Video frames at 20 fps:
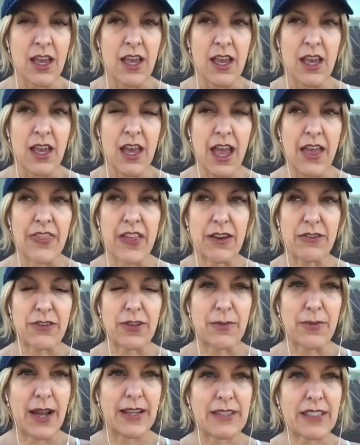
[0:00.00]
And that
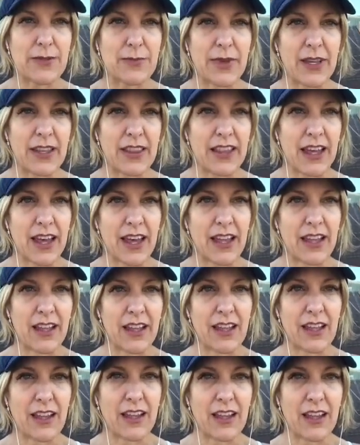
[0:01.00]
reminded me that
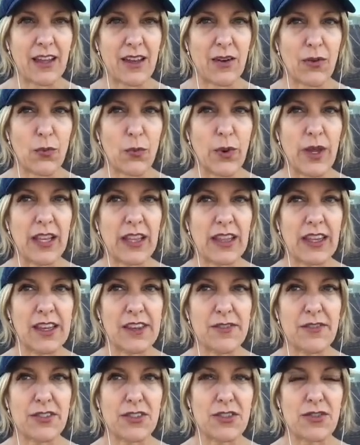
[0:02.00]
we
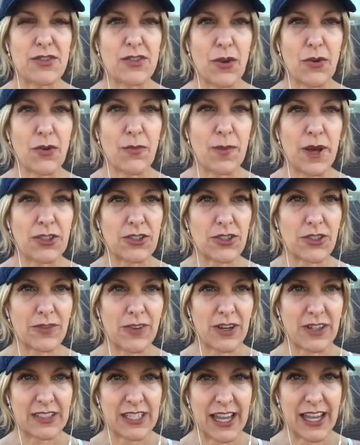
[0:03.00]
live so much of
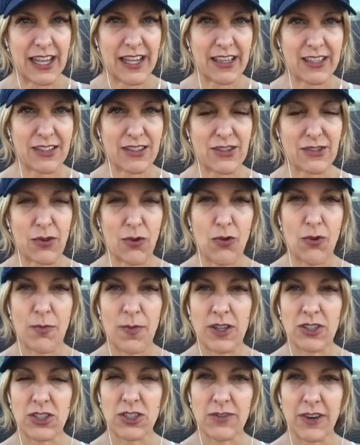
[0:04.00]
our days, so
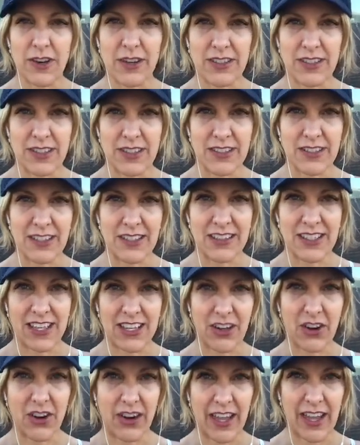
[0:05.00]
much of our existence in
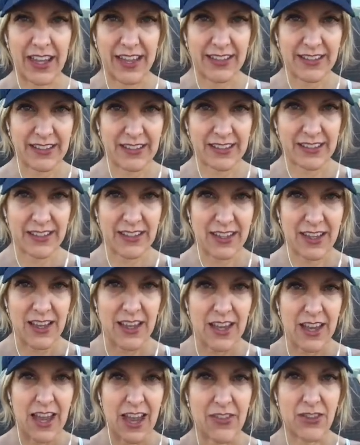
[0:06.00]
our heads.
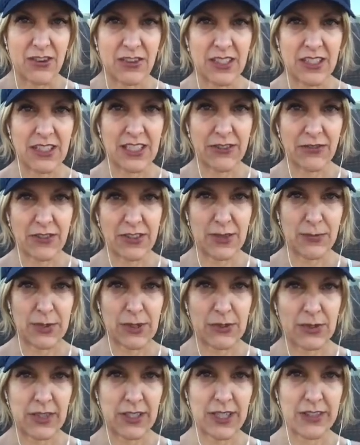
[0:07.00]
And there's a difference
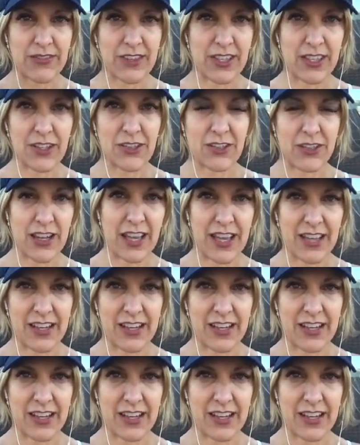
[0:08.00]
between living in your head and